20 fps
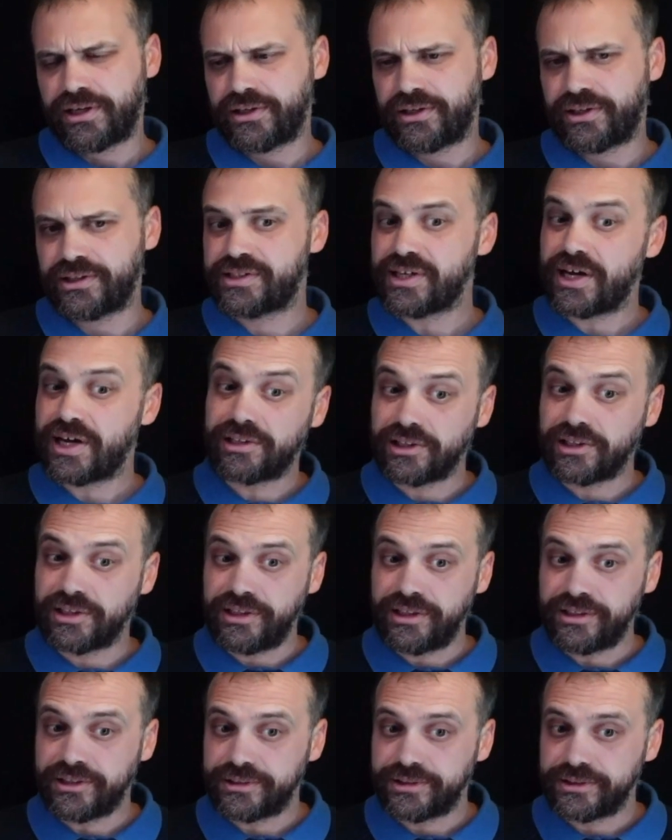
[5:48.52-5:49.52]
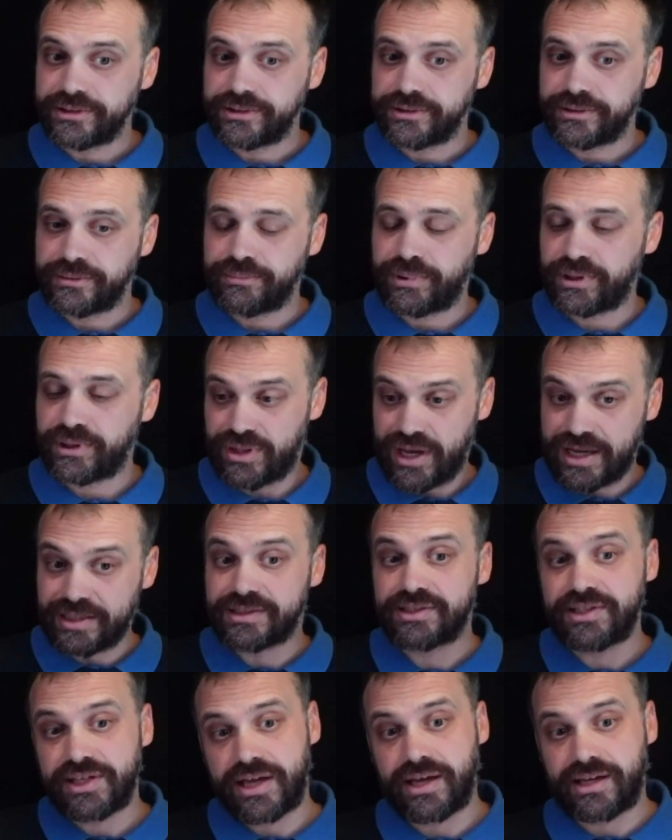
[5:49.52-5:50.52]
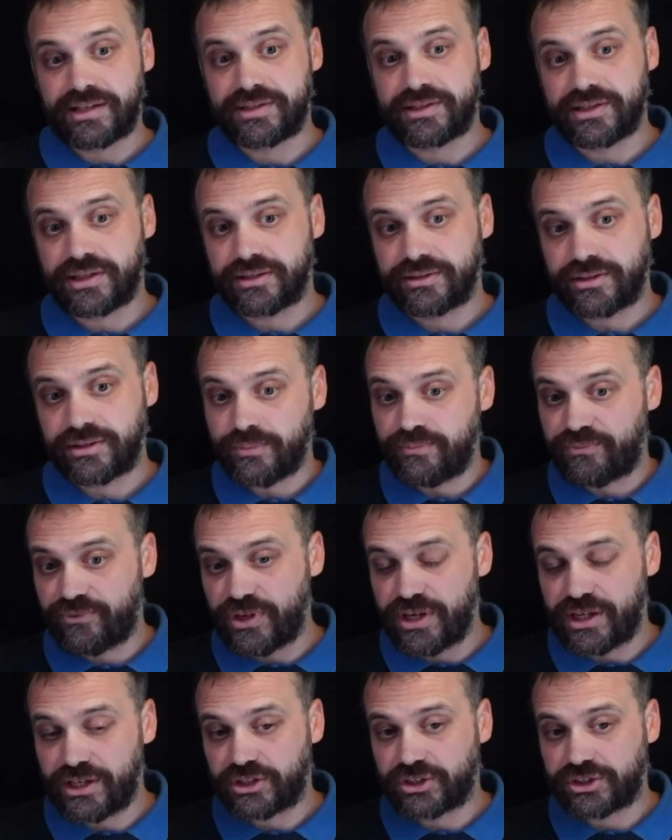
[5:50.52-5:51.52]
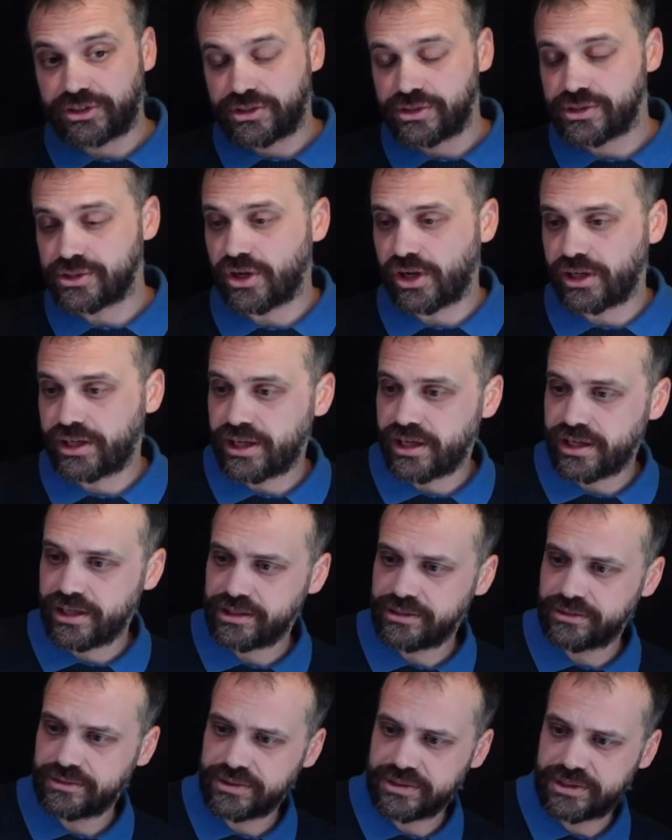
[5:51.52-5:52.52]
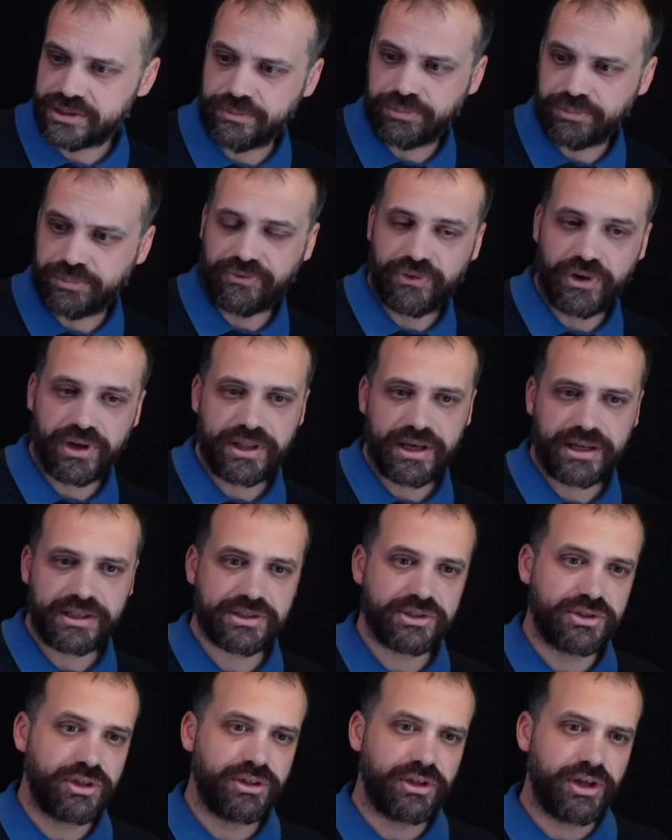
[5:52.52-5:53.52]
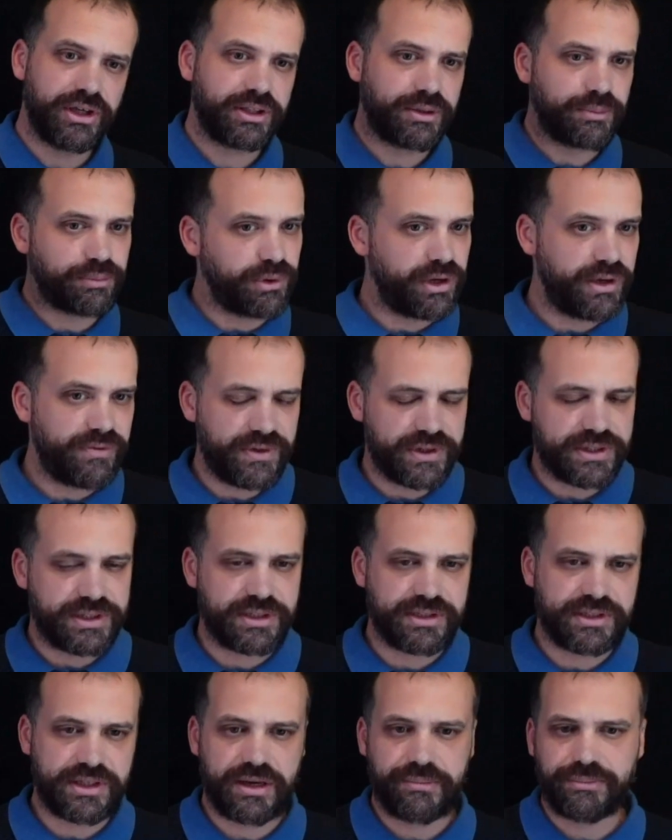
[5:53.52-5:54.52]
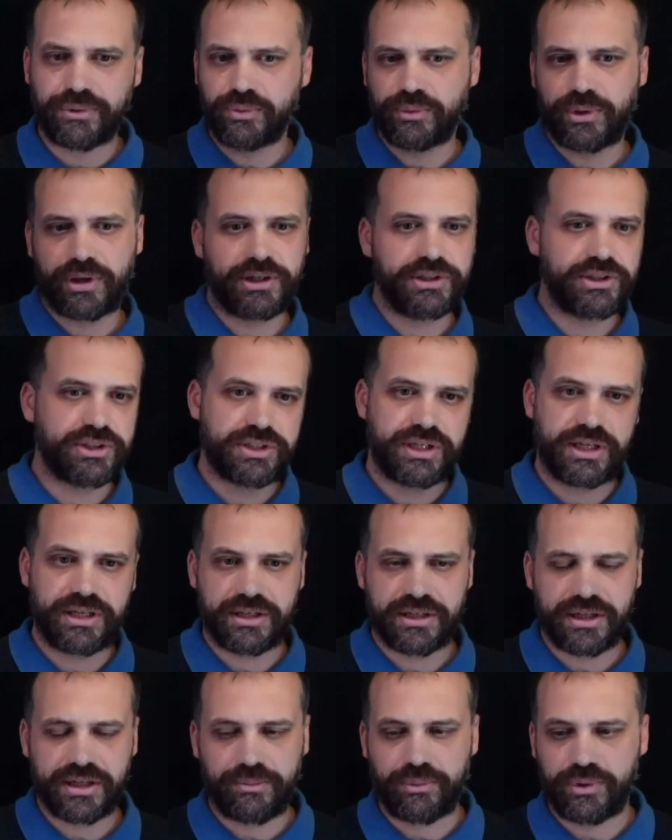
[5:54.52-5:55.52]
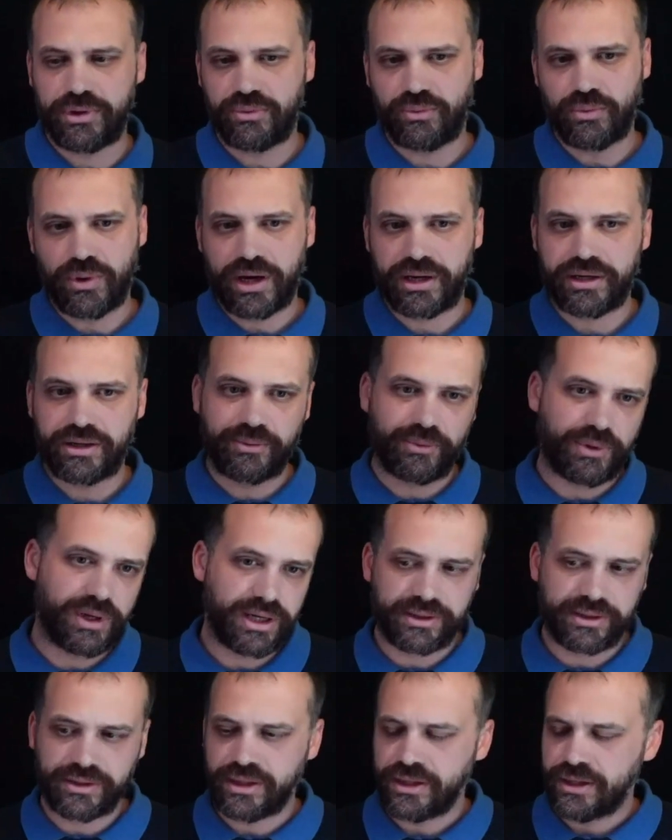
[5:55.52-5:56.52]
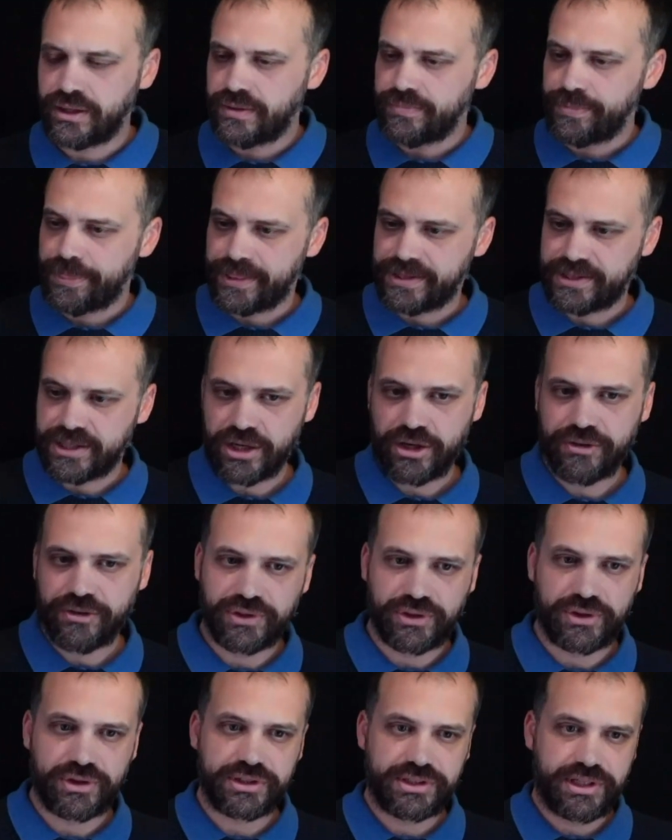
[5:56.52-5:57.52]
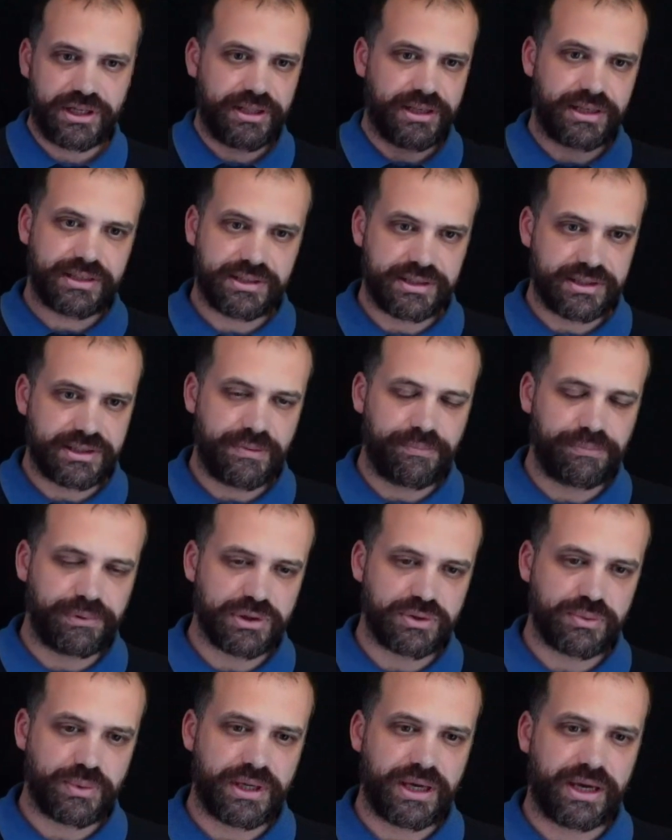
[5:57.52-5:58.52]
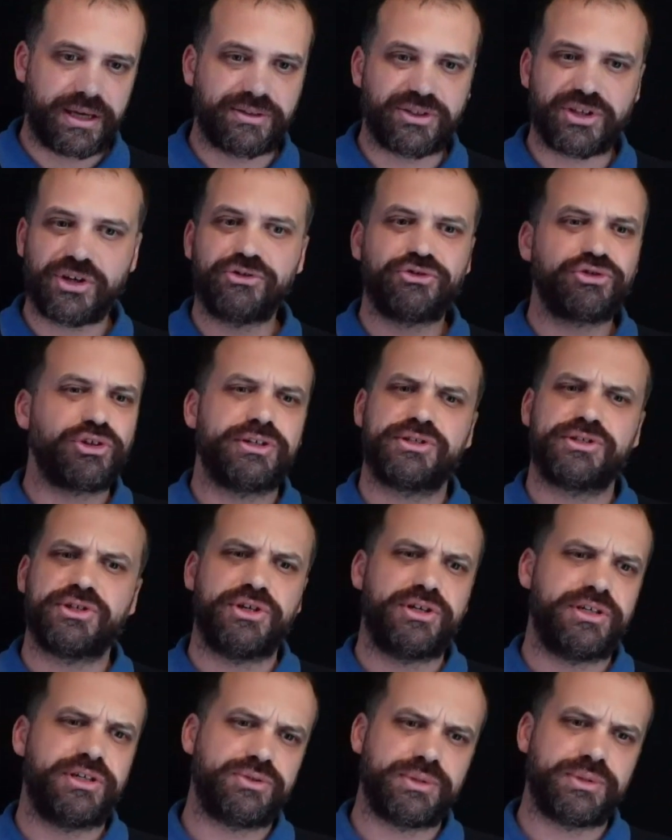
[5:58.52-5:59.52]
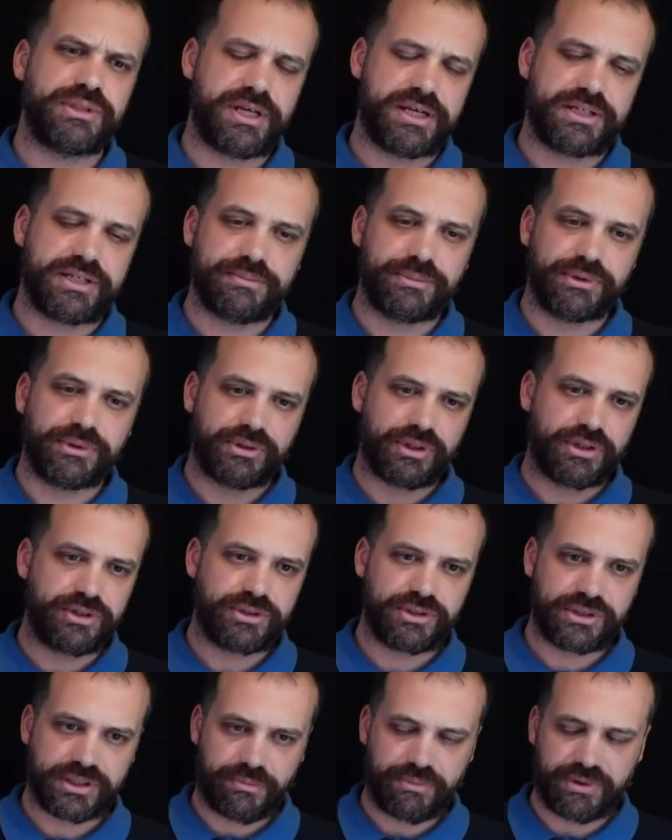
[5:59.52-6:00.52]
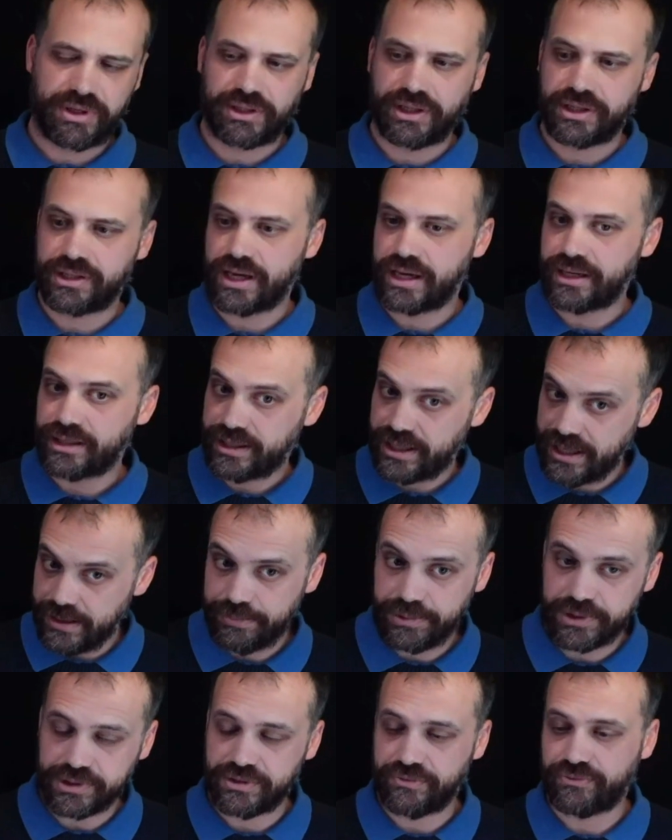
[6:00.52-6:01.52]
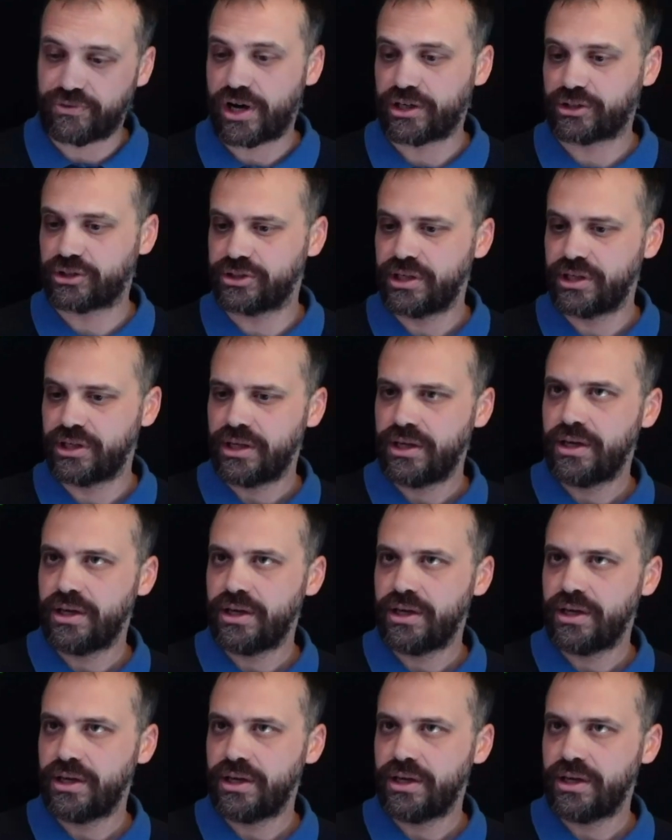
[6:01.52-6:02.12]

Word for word: It's ugly, but that's the answer. I'm finished because I can't simplify that. It's not like the previous example where I just ended up with one and one. ten over thirteen, that's as simple as we get. Don't try to turn it into a decimal. Don't do something like that. Keep it as a fraction.